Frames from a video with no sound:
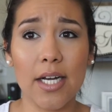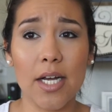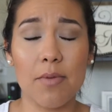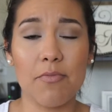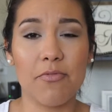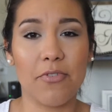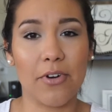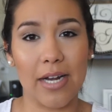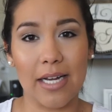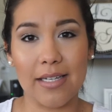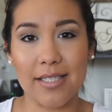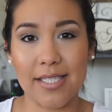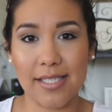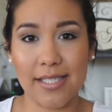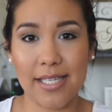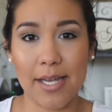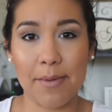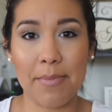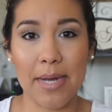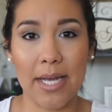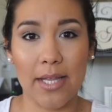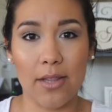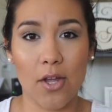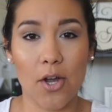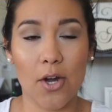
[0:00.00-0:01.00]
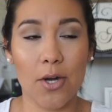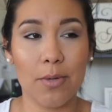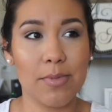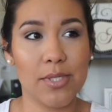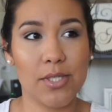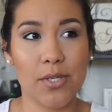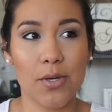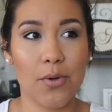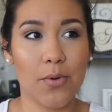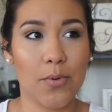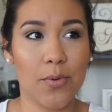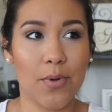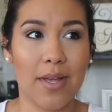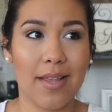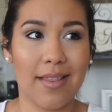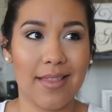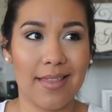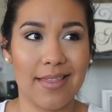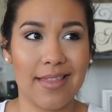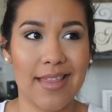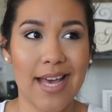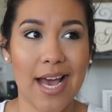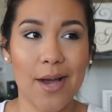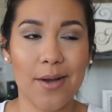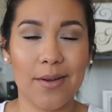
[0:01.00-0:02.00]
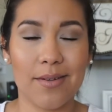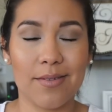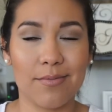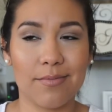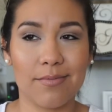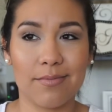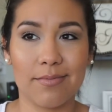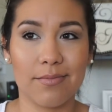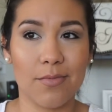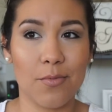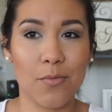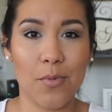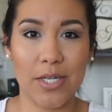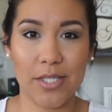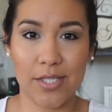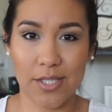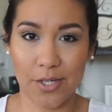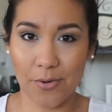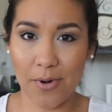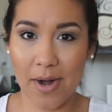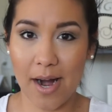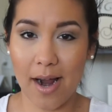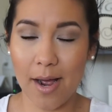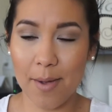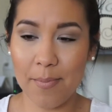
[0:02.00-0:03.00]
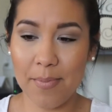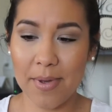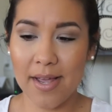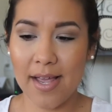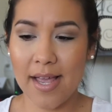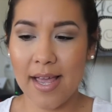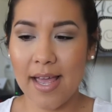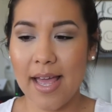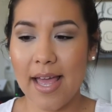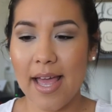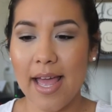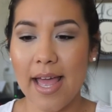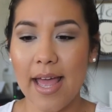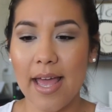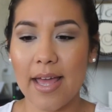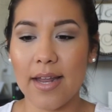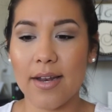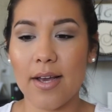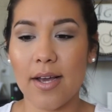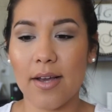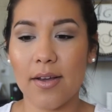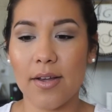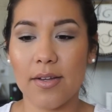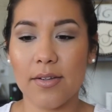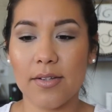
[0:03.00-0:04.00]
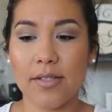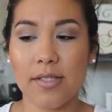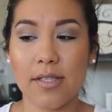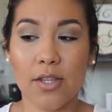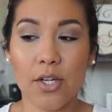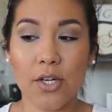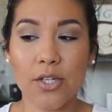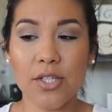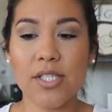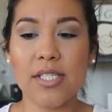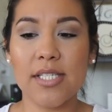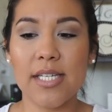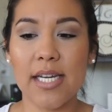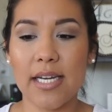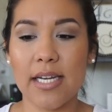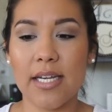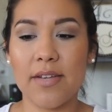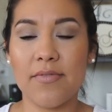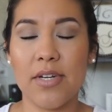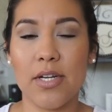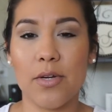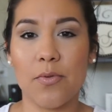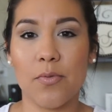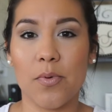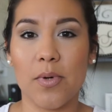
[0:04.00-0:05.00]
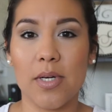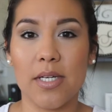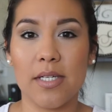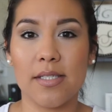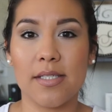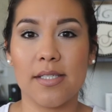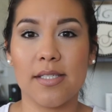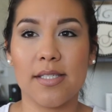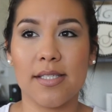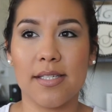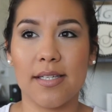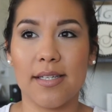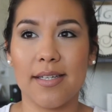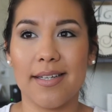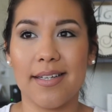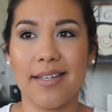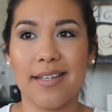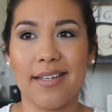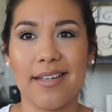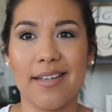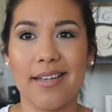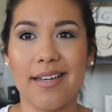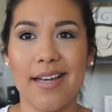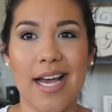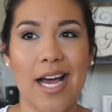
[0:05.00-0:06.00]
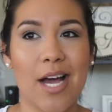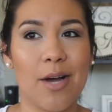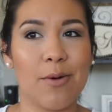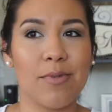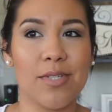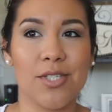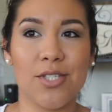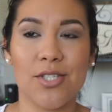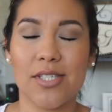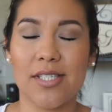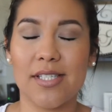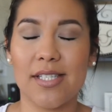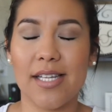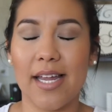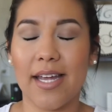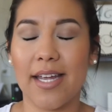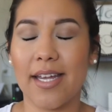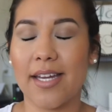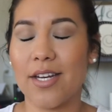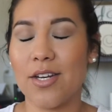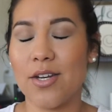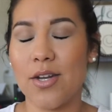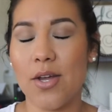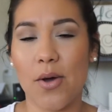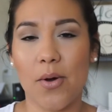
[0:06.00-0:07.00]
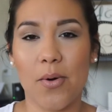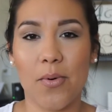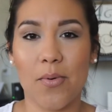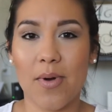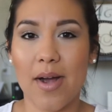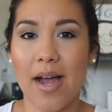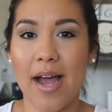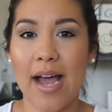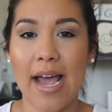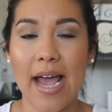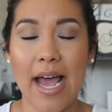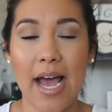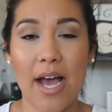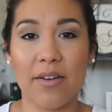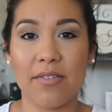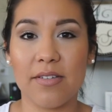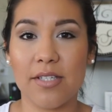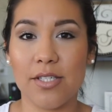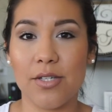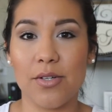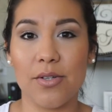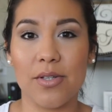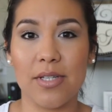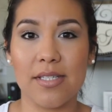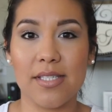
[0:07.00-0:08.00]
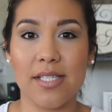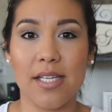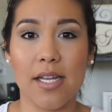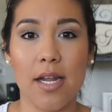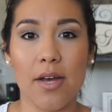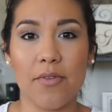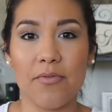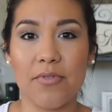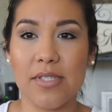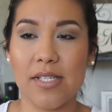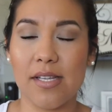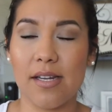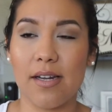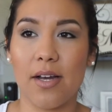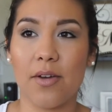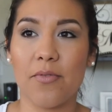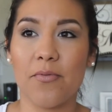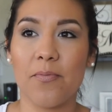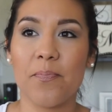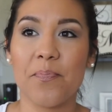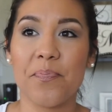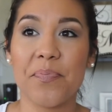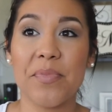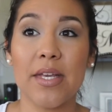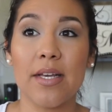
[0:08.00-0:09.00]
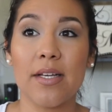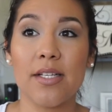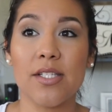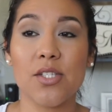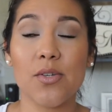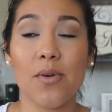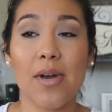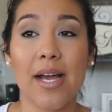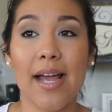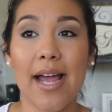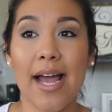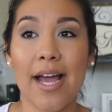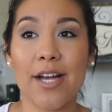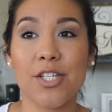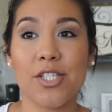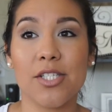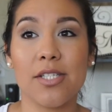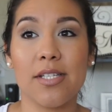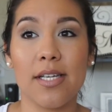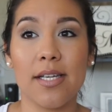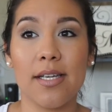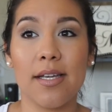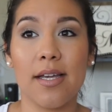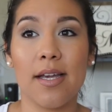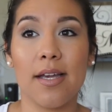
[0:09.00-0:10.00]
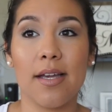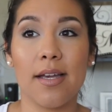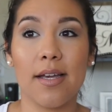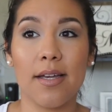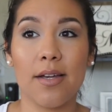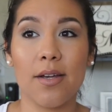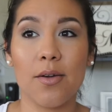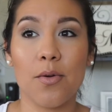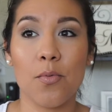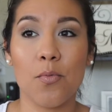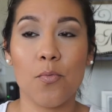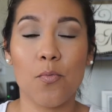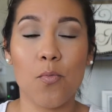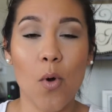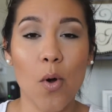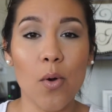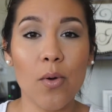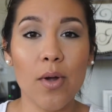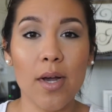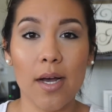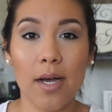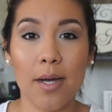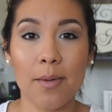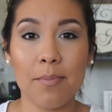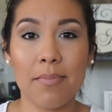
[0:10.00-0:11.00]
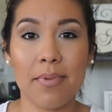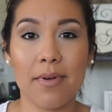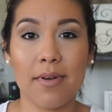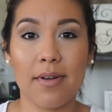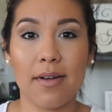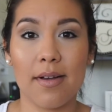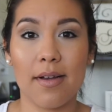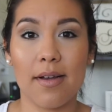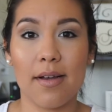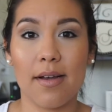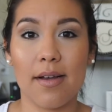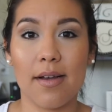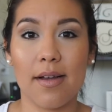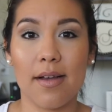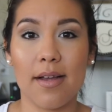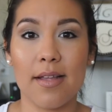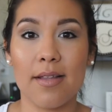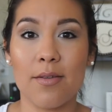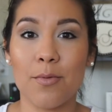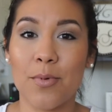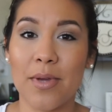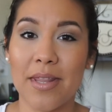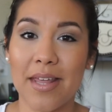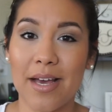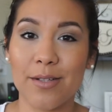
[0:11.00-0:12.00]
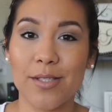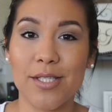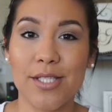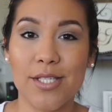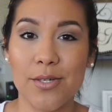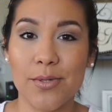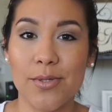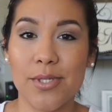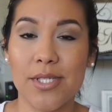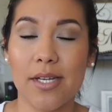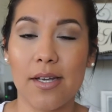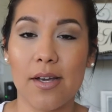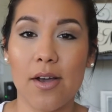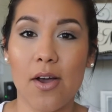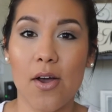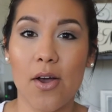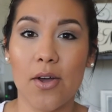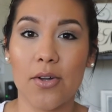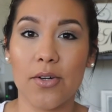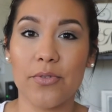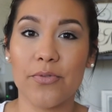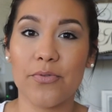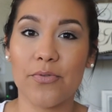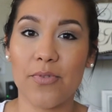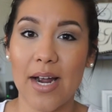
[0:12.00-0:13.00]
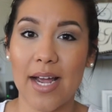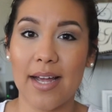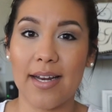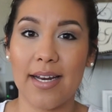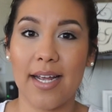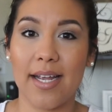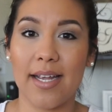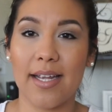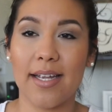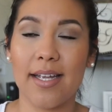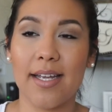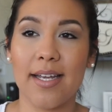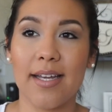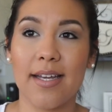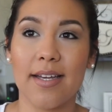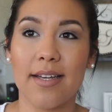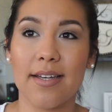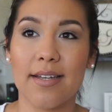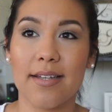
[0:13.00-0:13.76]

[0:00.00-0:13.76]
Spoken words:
forgot to set my alarm, so that went to crap. And Thursday evening I was just like, no, I have to do this, enough is enough. So I actually woke up without snoozing on a Friday,